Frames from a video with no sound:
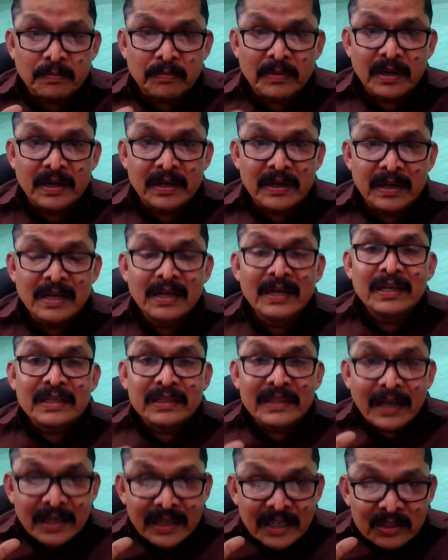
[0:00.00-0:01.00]
blood.
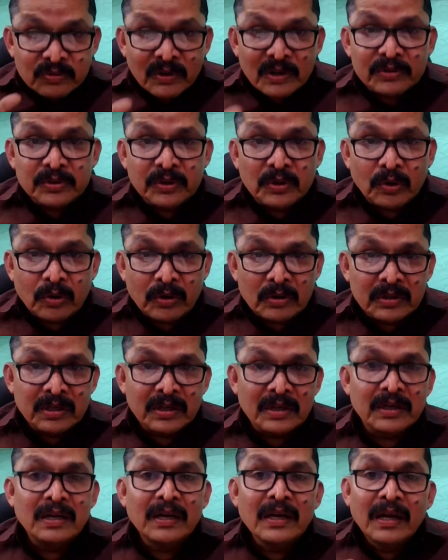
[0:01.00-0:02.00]
That is what we call
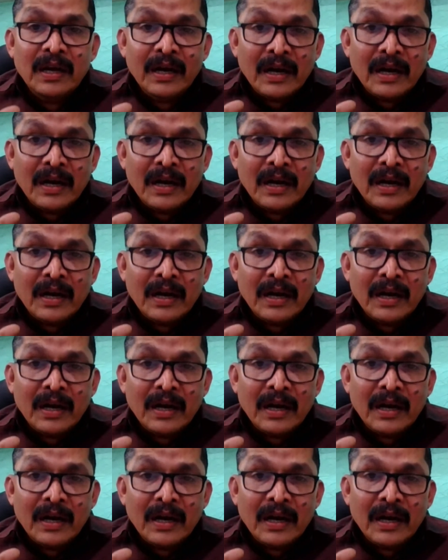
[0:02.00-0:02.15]
the